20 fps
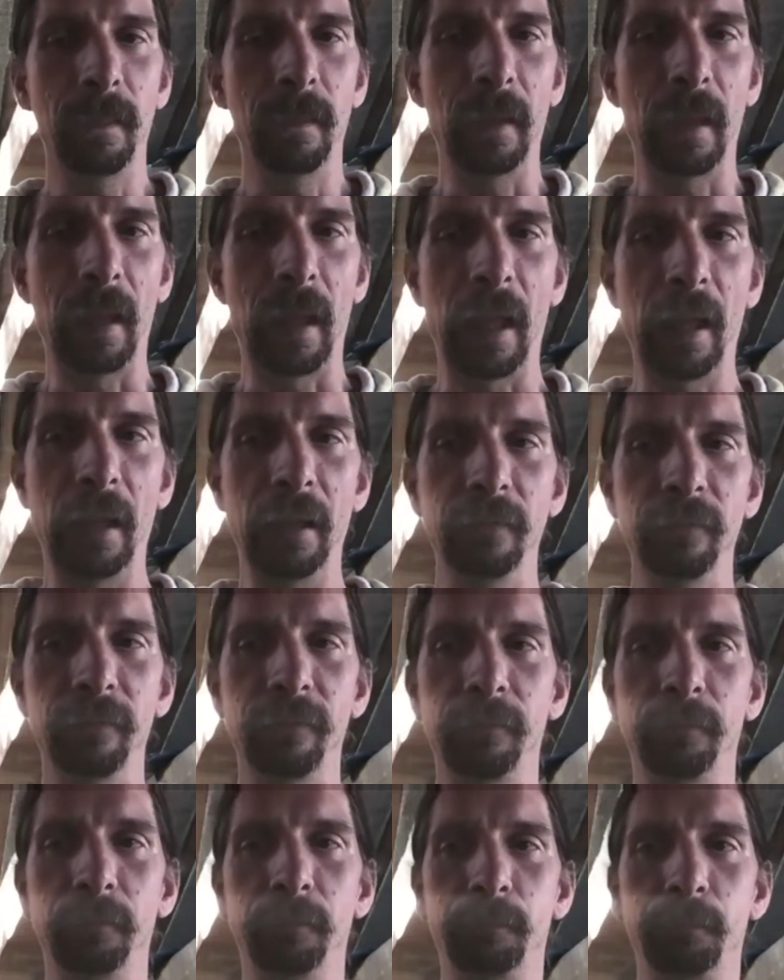
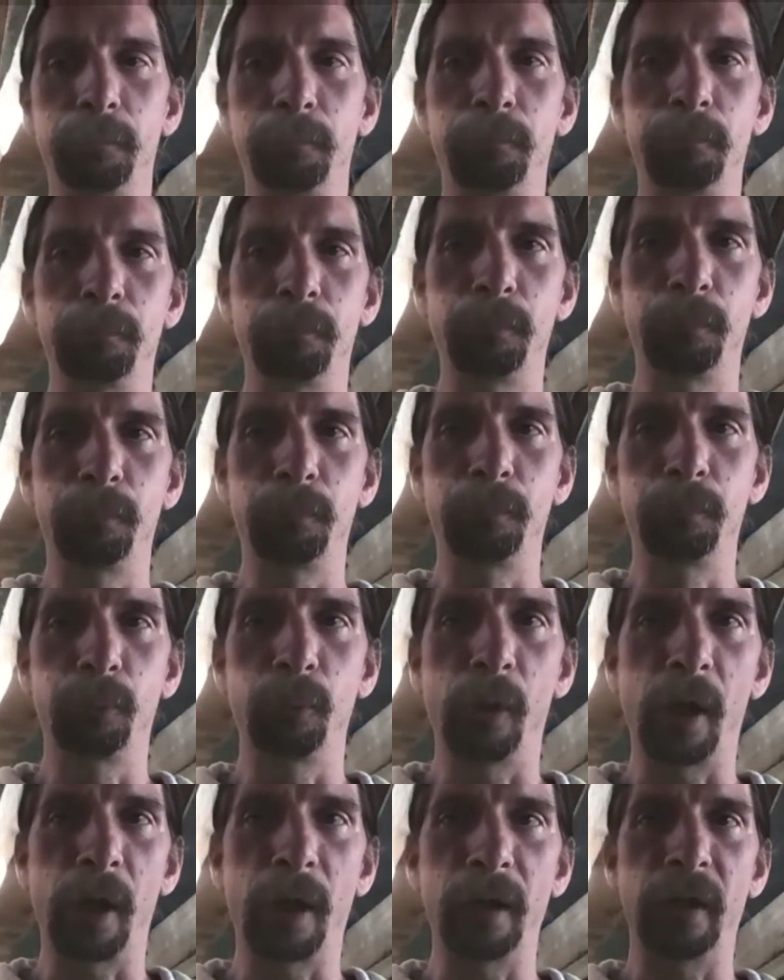as
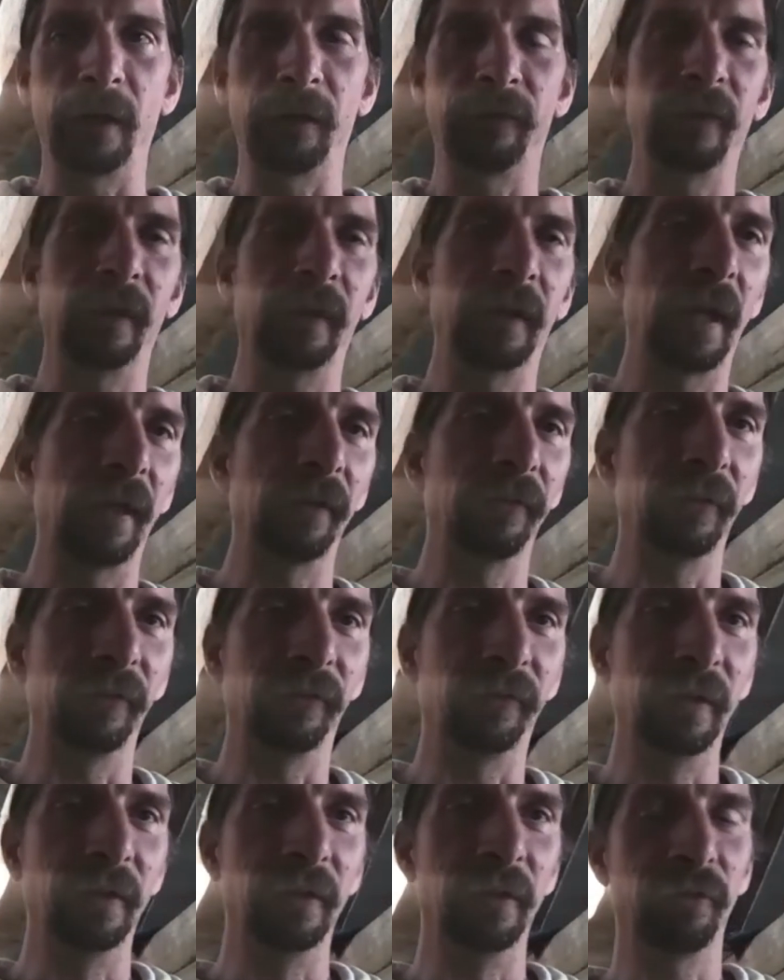products and as
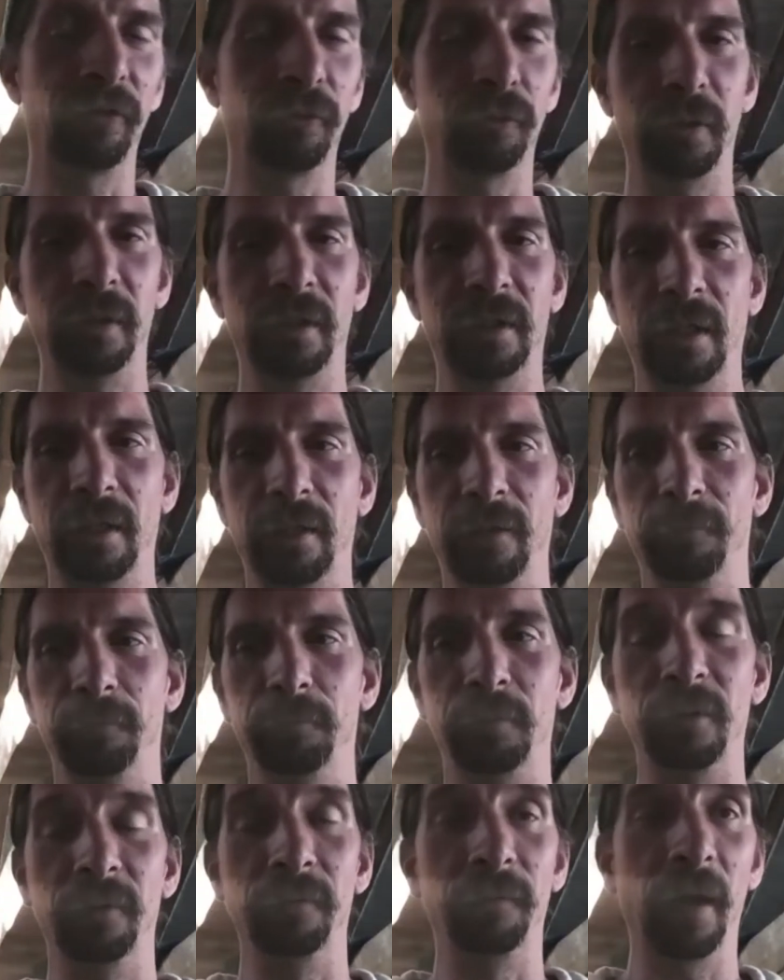this industry kind of
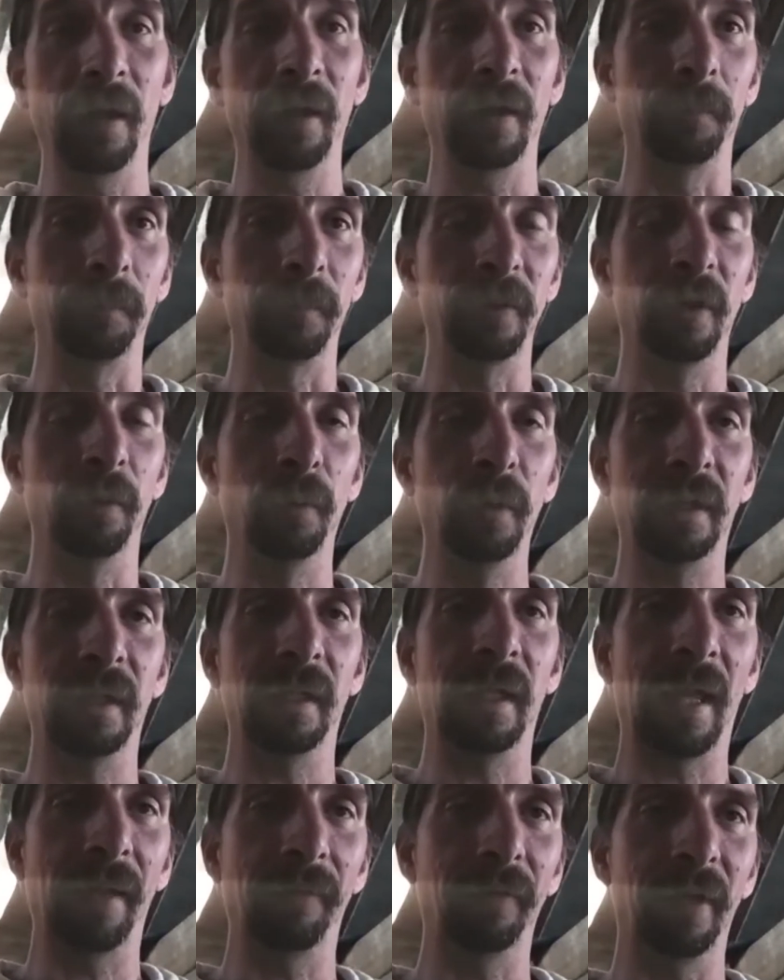develop, you know, we can
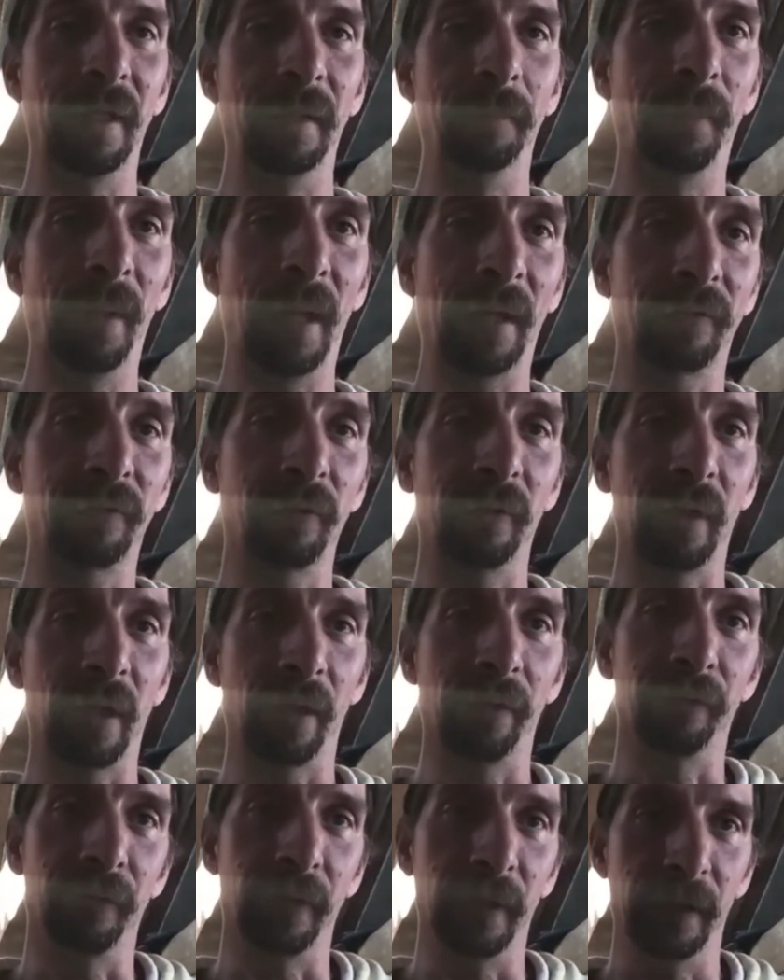have an impact on
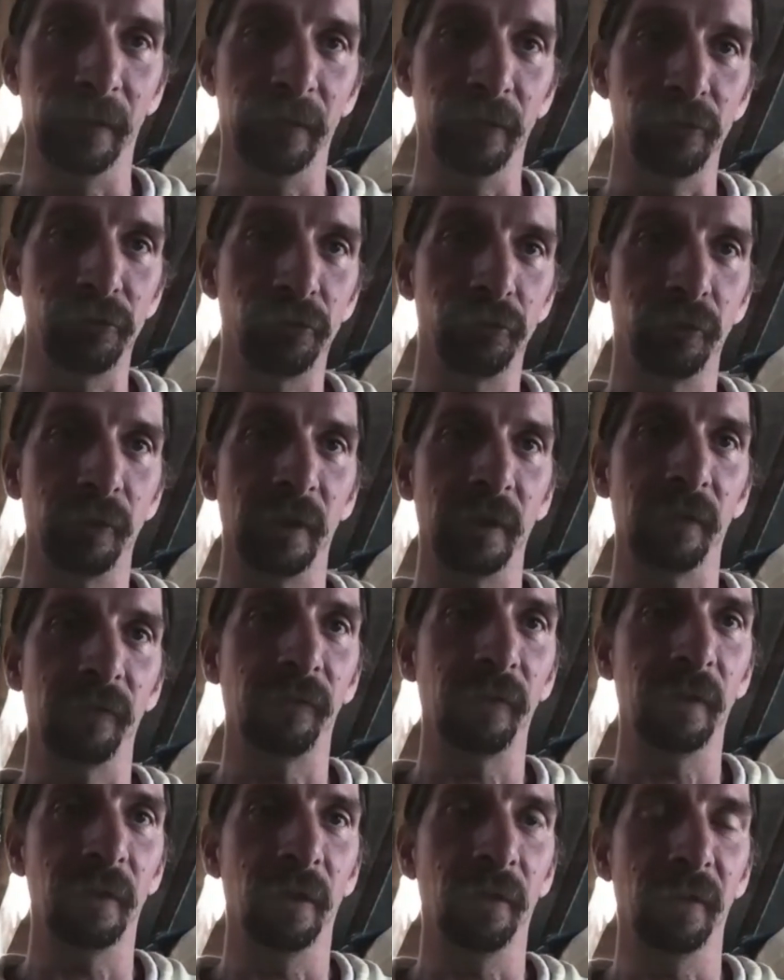other industries,
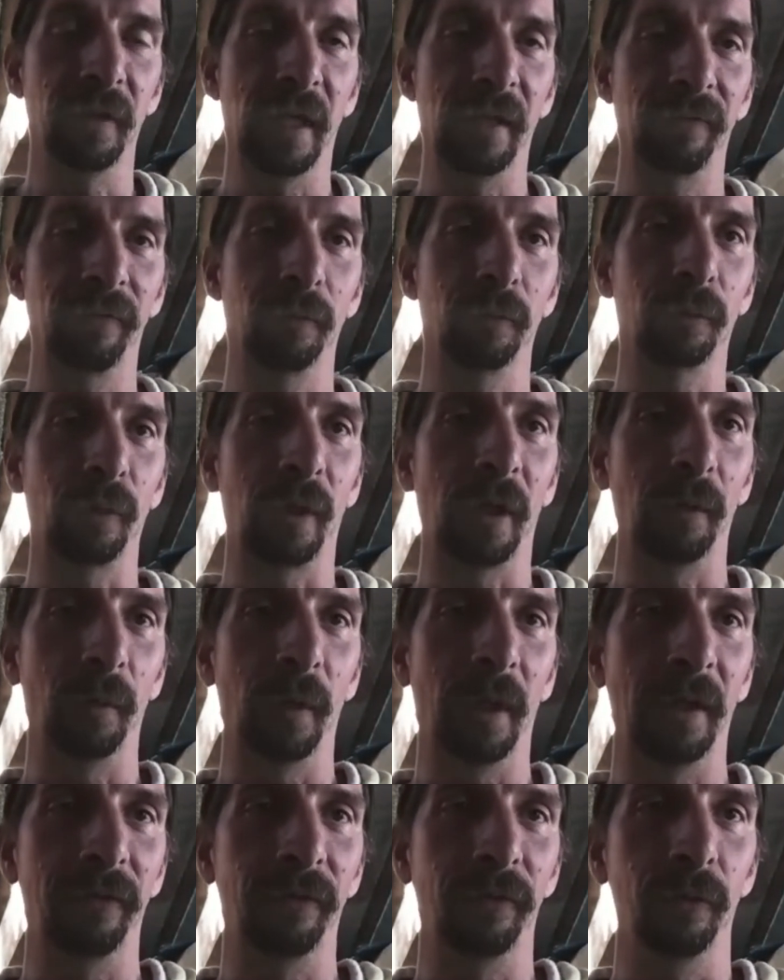you know, and that's a great
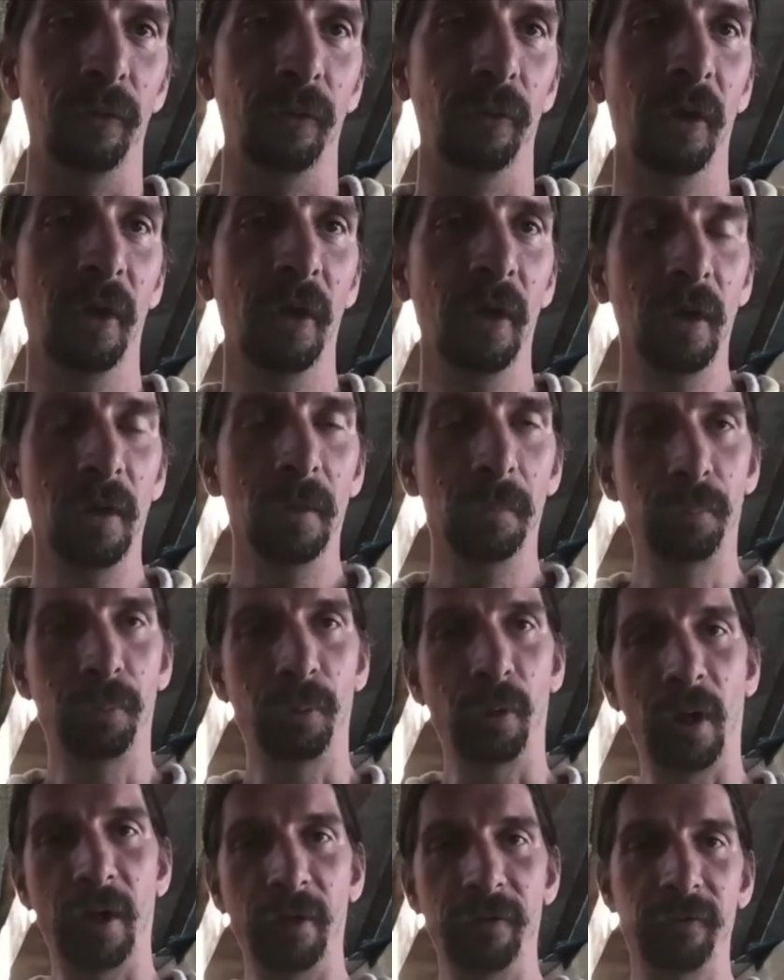way to
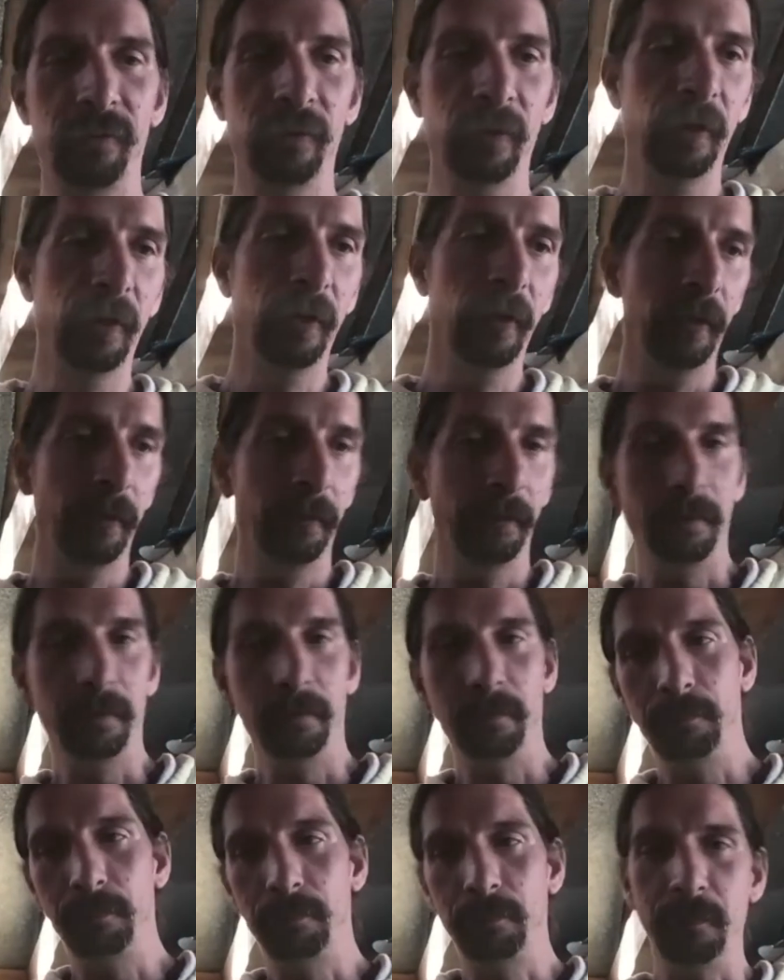cross
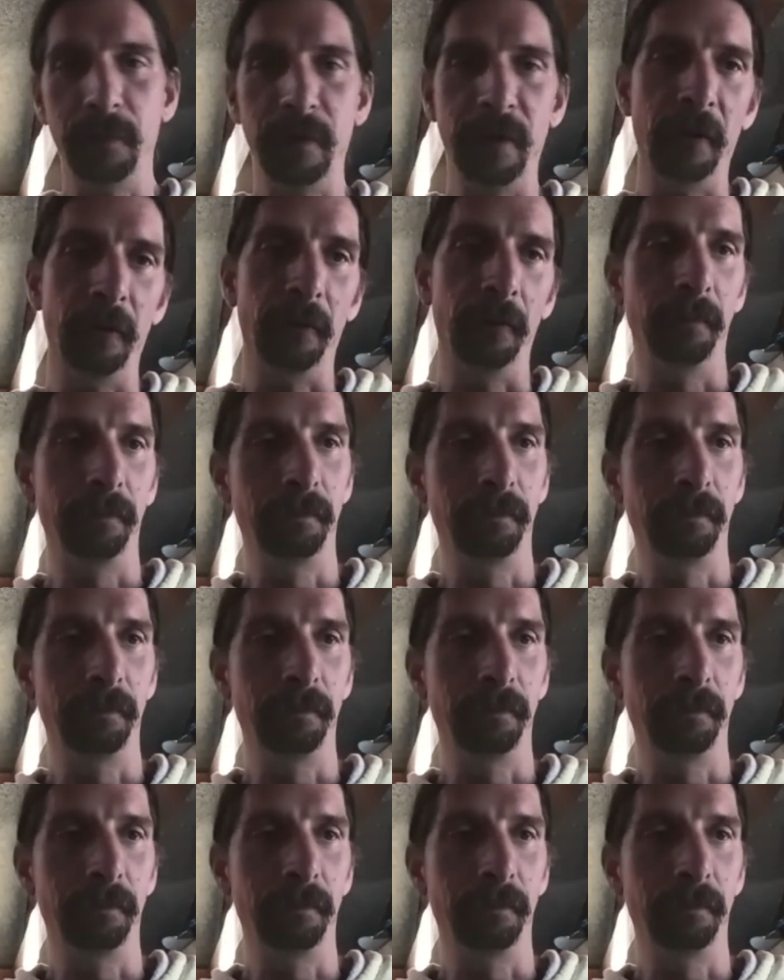promote